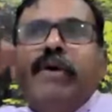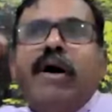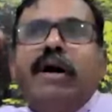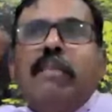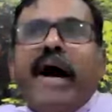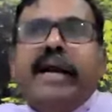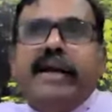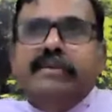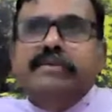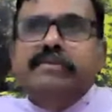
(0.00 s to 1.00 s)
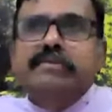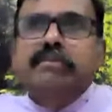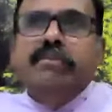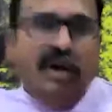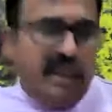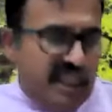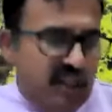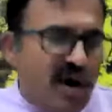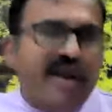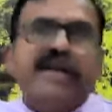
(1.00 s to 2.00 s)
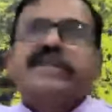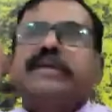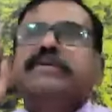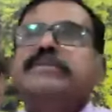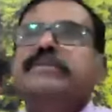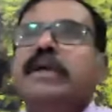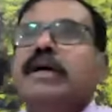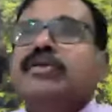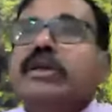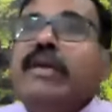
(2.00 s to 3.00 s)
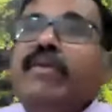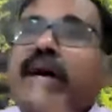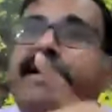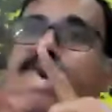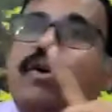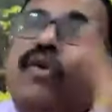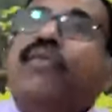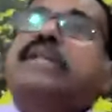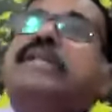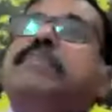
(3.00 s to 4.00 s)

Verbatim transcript: beyond the mind, beyond the sense organs. So then you are trying to look for